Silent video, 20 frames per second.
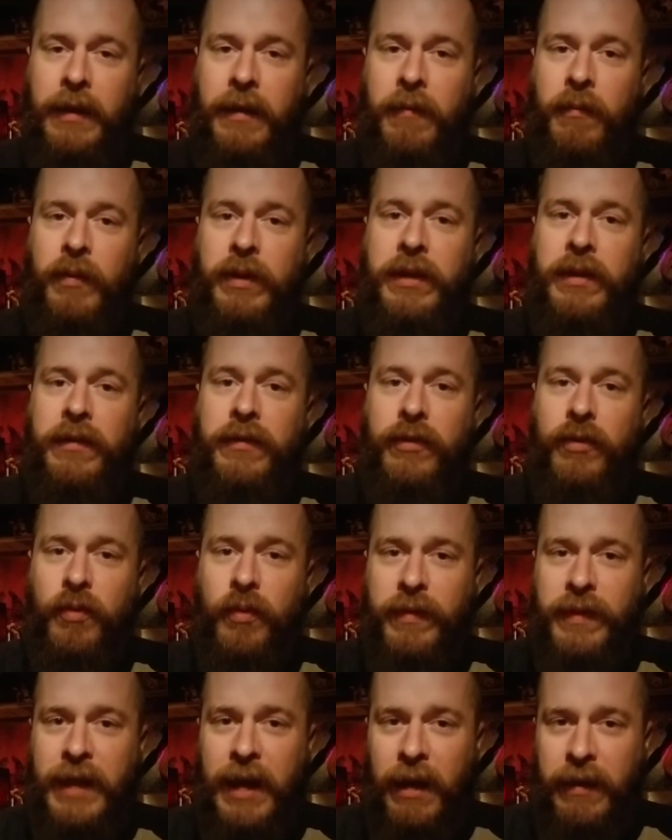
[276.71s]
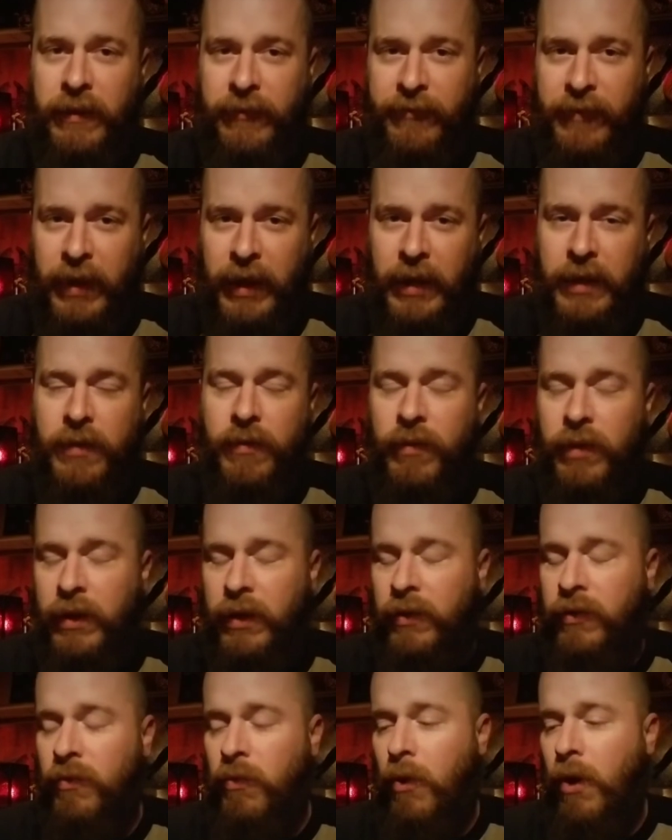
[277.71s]
We could do without the fucking eunuch
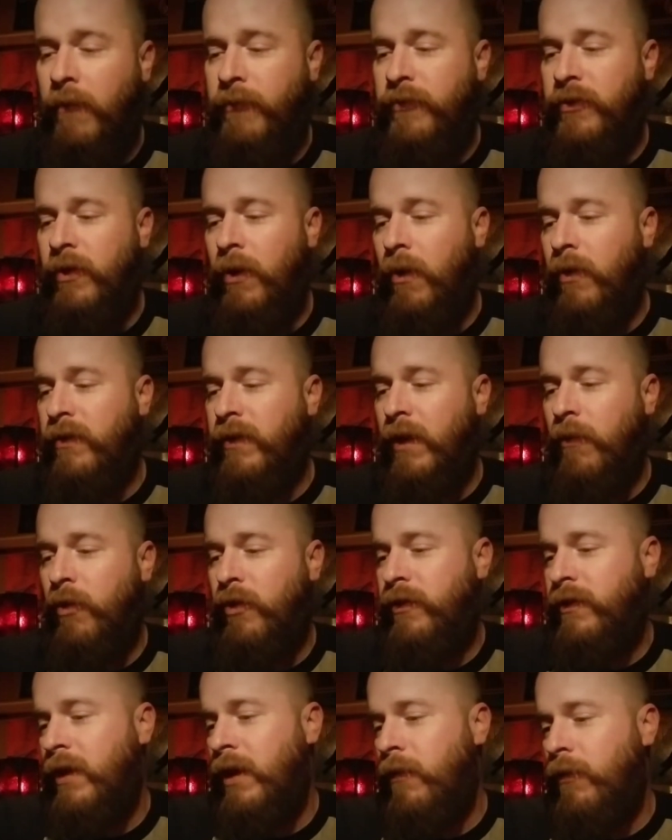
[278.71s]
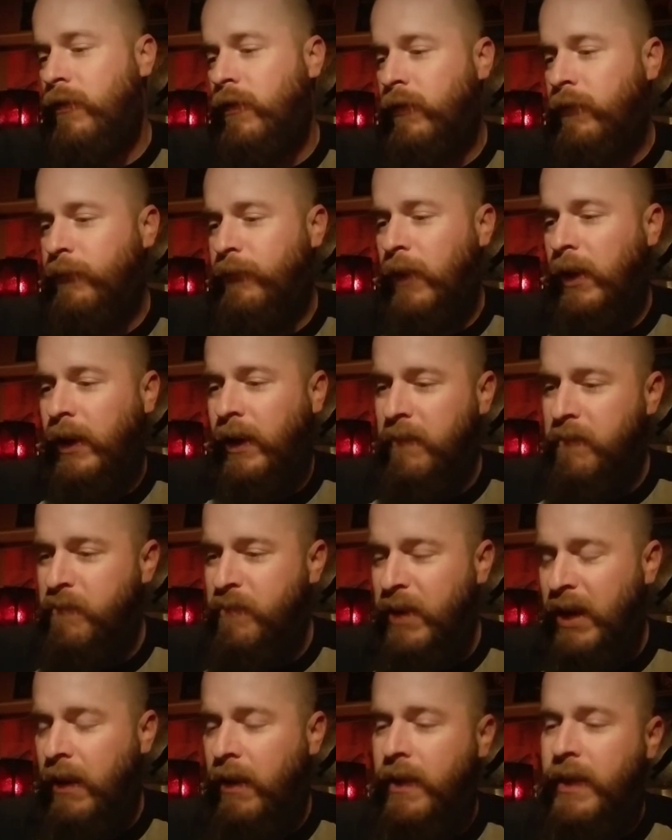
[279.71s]
and dwarf jokes. I wish they would just fucking
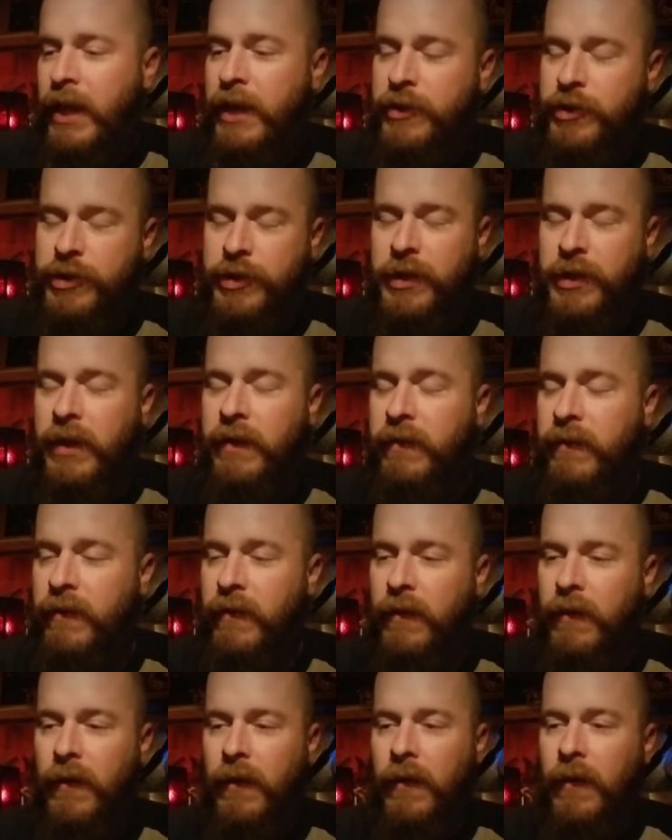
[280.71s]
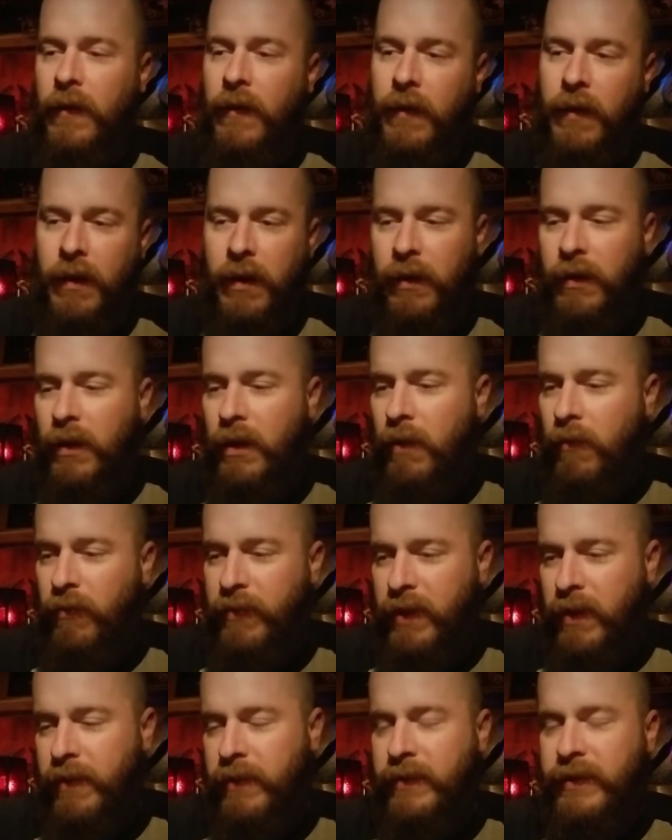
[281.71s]
bury that shit along
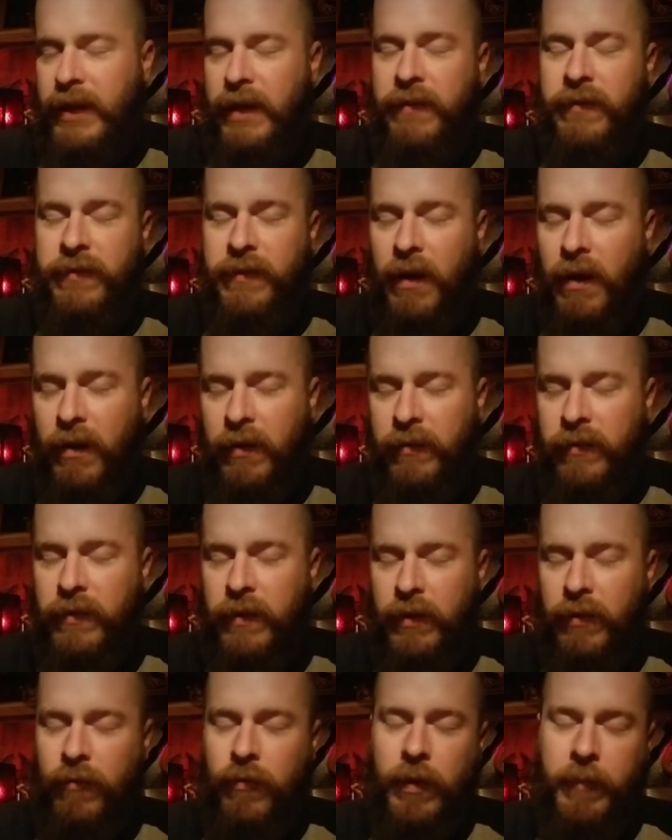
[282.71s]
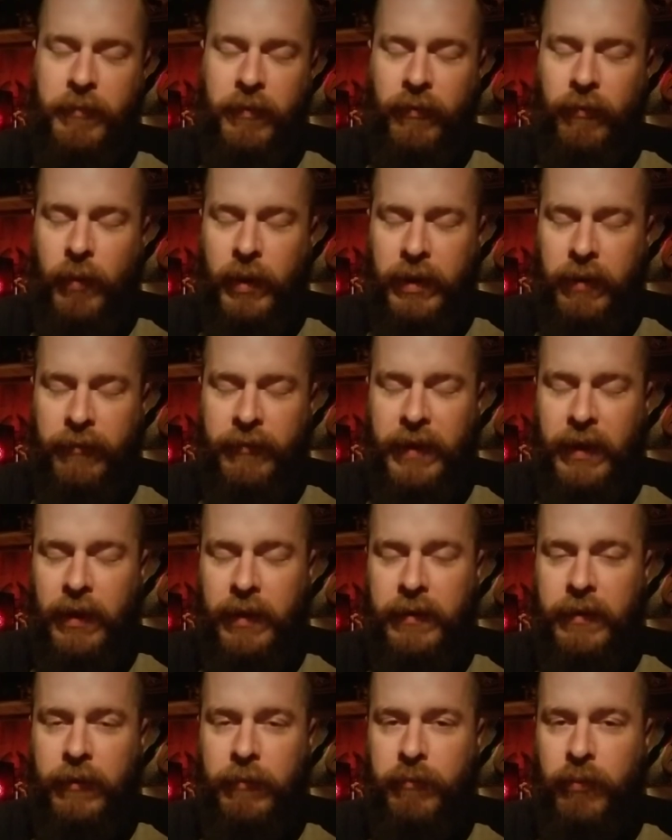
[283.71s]
with all the dead Starks in the crypts of Winterfell
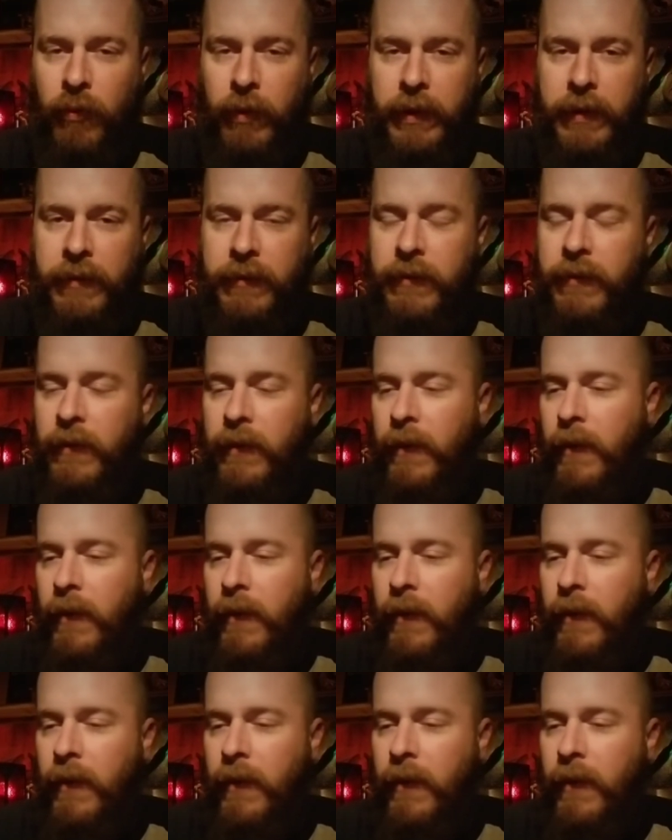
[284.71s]
at this point.